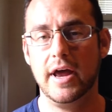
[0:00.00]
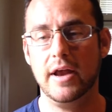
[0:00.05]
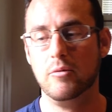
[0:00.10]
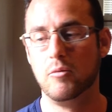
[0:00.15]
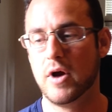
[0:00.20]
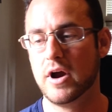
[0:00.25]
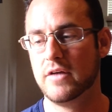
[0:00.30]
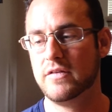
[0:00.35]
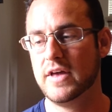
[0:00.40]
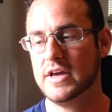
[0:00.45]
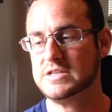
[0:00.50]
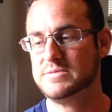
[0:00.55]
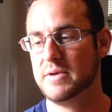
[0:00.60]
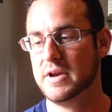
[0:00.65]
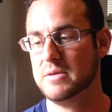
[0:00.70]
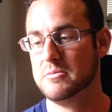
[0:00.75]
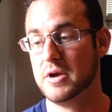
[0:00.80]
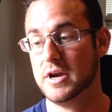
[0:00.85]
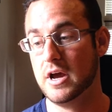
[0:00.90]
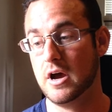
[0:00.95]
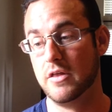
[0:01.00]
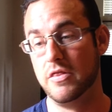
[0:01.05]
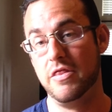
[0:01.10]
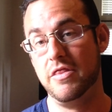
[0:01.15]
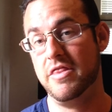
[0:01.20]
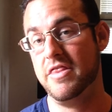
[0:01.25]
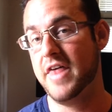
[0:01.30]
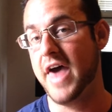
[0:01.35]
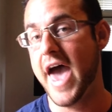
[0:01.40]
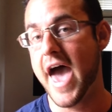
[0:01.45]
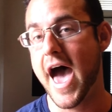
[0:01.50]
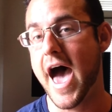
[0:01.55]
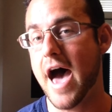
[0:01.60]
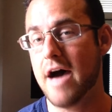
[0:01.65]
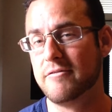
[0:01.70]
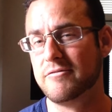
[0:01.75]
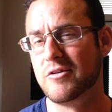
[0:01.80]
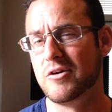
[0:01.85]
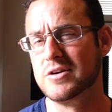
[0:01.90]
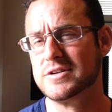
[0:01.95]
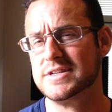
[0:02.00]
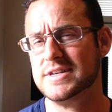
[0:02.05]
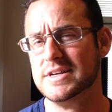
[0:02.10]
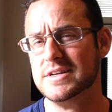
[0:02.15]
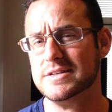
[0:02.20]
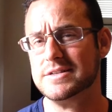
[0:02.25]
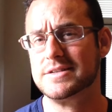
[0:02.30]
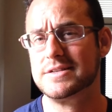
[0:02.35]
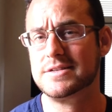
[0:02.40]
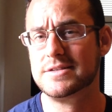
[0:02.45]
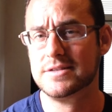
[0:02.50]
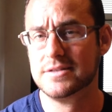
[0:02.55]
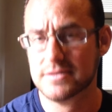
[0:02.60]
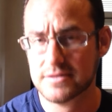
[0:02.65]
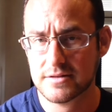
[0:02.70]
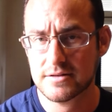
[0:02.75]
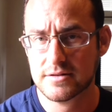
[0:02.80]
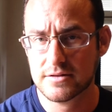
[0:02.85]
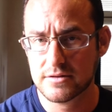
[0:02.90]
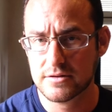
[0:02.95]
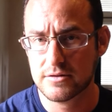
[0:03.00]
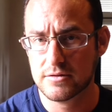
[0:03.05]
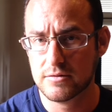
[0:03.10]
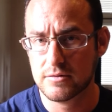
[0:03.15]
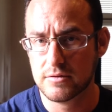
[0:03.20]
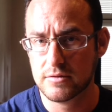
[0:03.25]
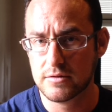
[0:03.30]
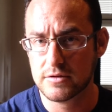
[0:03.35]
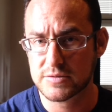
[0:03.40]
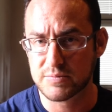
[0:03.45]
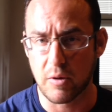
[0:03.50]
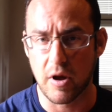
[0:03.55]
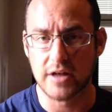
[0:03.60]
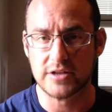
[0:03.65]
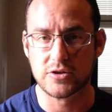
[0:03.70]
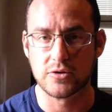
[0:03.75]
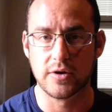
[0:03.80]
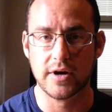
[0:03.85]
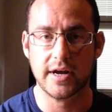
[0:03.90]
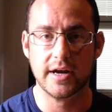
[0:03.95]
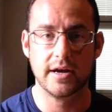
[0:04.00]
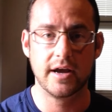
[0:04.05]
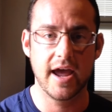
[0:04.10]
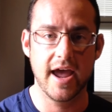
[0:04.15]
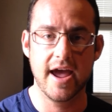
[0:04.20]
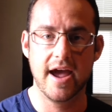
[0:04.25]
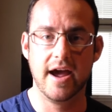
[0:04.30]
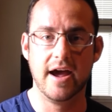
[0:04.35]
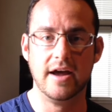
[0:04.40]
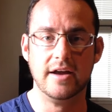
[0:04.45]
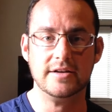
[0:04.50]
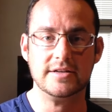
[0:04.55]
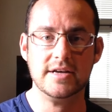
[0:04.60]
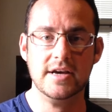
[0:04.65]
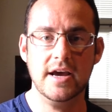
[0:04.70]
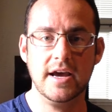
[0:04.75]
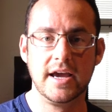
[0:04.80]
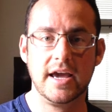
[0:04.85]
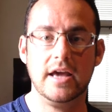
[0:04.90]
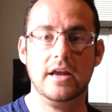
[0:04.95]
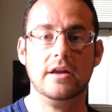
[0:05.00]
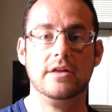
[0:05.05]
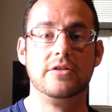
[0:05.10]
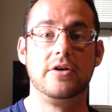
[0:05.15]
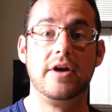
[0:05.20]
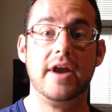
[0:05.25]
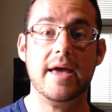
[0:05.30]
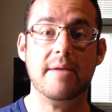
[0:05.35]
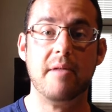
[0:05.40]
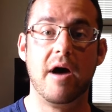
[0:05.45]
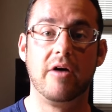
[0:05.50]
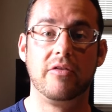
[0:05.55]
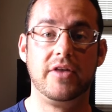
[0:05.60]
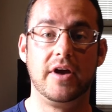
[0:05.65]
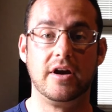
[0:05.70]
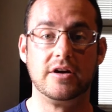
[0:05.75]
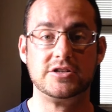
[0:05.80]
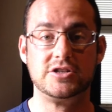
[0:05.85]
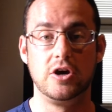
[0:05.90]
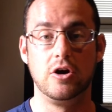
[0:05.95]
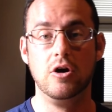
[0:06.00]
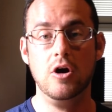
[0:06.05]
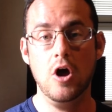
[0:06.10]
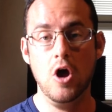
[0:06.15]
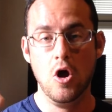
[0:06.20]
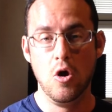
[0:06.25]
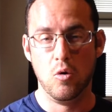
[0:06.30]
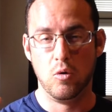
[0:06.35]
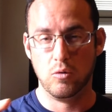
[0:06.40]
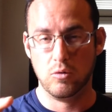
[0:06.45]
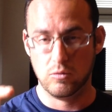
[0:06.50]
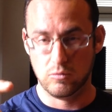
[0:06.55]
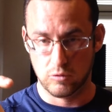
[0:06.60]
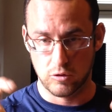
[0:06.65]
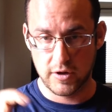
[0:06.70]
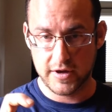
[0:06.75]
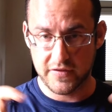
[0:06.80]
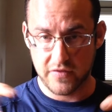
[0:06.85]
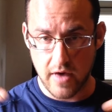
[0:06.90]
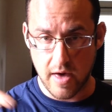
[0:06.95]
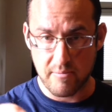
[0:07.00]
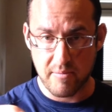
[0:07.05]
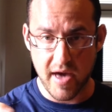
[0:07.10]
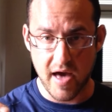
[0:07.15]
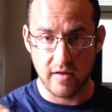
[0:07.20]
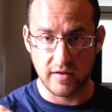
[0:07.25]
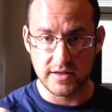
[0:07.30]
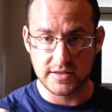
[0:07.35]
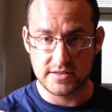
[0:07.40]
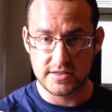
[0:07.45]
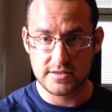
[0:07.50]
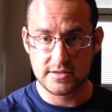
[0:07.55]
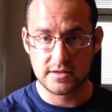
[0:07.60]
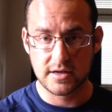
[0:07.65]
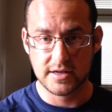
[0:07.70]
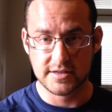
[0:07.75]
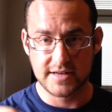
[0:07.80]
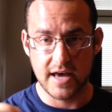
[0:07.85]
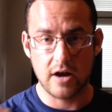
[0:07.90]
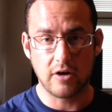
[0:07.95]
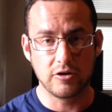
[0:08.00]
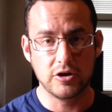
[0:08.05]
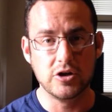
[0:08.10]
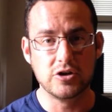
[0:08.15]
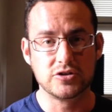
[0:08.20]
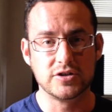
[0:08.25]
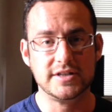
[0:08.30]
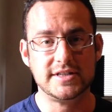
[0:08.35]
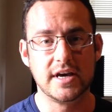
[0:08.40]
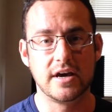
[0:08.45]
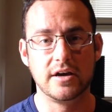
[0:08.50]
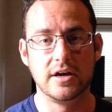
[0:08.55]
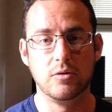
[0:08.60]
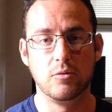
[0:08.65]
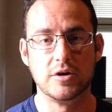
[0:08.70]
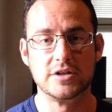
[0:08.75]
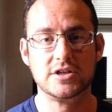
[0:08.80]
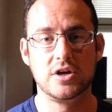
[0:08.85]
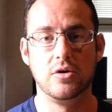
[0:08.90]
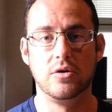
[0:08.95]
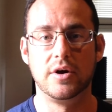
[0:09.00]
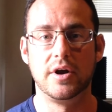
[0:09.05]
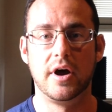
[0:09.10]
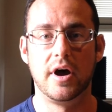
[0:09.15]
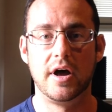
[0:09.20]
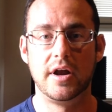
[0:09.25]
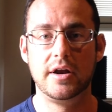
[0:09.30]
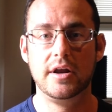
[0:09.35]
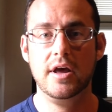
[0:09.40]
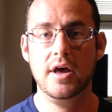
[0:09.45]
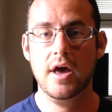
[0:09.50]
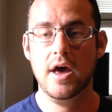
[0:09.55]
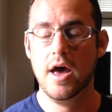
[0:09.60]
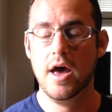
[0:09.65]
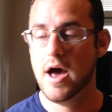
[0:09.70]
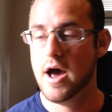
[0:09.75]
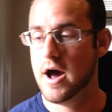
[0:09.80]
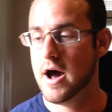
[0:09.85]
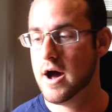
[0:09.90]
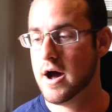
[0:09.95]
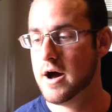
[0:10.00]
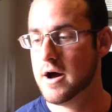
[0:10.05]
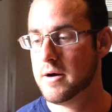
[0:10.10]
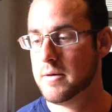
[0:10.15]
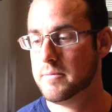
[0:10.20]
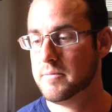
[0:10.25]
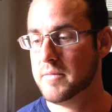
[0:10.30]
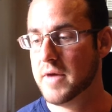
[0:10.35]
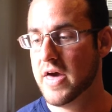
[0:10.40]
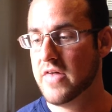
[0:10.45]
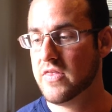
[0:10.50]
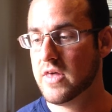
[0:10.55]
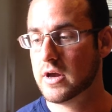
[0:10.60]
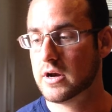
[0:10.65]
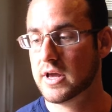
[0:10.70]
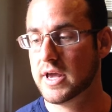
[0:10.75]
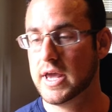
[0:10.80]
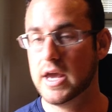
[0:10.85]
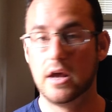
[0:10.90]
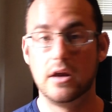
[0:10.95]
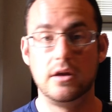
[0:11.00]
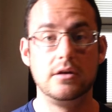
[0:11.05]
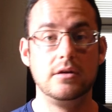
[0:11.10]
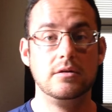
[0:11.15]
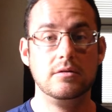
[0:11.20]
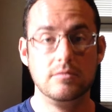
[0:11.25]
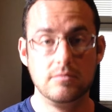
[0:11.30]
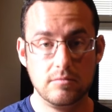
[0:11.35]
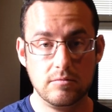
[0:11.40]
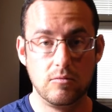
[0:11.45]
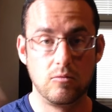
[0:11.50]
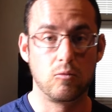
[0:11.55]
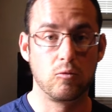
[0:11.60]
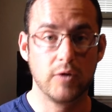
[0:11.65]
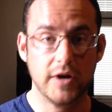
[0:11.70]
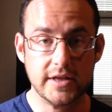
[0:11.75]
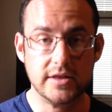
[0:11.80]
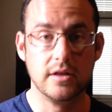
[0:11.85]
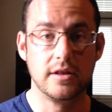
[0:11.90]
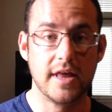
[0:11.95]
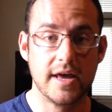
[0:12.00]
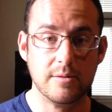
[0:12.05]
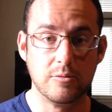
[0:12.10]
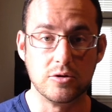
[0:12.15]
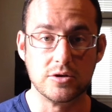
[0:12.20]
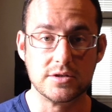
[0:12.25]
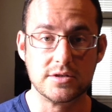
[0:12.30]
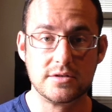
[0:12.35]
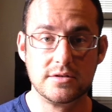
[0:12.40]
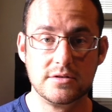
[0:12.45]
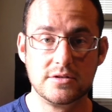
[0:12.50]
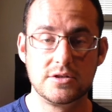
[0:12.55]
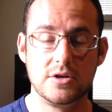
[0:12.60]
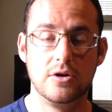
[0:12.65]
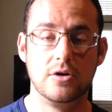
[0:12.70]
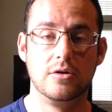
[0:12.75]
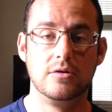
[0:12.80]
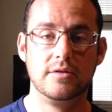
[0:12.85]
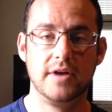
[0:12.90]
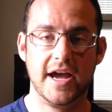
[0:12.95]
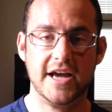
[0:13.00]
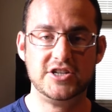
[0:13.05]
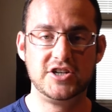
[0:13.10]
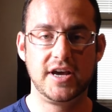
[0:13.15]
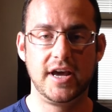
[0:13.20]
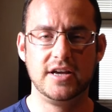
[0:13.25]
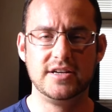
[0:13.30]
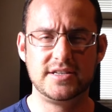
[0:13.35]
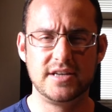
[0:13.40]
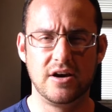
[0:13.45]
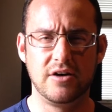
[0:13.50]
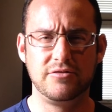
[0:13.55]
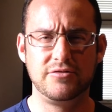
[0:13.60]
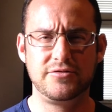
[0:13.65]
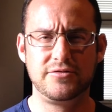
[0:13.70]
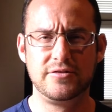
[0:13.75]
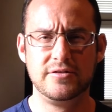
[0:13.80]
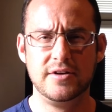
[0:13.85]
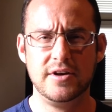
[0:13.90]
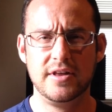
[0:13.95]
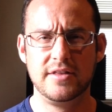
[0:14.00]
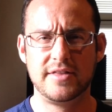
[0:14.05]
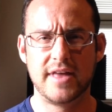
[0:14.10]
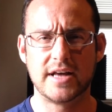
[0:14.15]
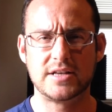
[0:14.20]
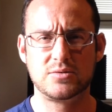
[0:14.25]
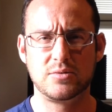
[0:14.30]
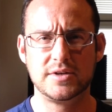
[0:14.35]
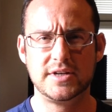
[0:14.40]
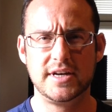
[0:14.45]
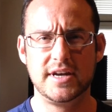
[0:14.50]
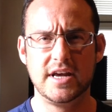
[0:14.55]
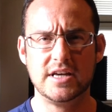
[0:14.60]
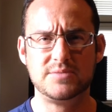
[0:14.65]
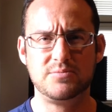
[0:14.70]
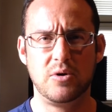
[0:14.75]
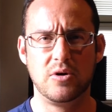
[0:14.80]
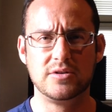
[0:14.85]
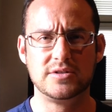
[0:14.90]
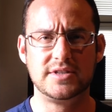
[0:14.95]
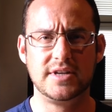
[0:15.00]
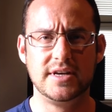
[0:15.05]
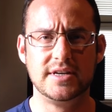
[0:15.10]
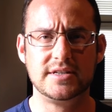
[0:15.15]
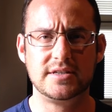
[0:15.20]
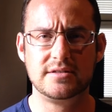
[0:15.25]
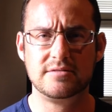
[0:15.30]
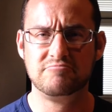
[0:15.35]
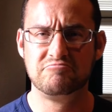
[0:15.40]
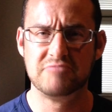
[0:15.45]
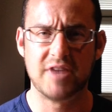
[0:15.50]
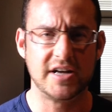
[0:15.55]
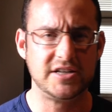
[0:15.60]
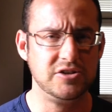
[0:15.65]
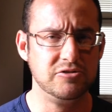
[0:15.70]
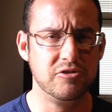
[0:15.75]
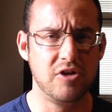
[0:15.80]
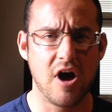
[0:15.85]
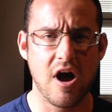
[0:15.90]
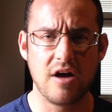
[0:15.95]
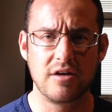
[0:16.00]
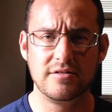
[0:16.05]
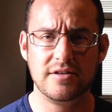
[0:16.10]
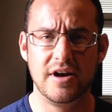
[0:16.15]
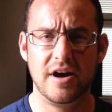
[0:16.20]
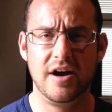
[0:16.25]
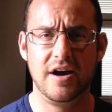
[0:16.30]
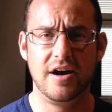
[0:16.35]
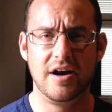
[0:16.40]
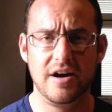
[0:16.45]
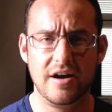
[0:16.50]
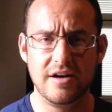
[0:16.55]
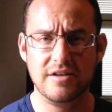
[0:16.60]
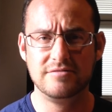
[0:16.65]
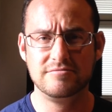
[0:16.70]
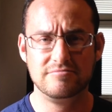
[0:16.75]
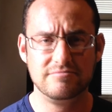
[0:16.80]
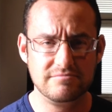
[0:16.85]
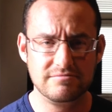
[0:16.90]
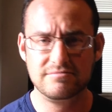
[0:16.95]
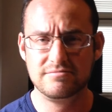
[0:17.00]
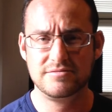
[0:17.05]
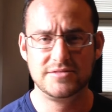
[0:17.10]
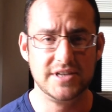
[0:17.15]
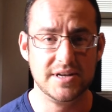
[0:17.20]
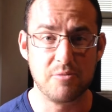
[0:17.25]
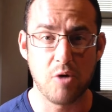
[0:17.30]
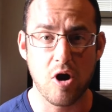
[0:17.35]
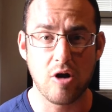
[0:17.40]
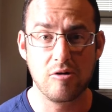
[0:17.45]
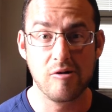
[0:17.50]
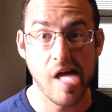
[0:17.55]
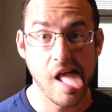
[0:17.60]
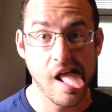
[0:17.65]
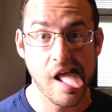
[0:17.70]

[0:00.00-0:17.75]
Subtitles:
and why aren't they spending money on that versus sponsoring and getting their name out there? So look at that balance, because that'll usually tell you what's going on. And then again, read the labels. So educate yourself. That's what today's post is. Not too long. See you tomorrow.